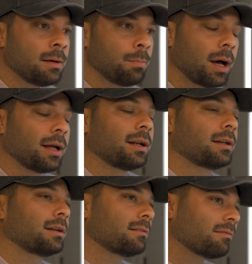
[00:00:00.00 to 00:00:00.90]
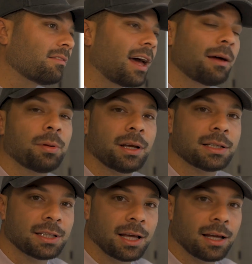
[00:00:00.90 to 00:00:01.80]
But that
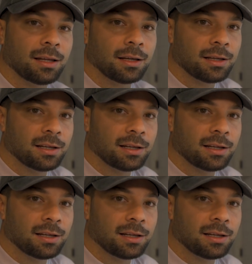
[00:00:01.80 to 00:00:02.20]
being said,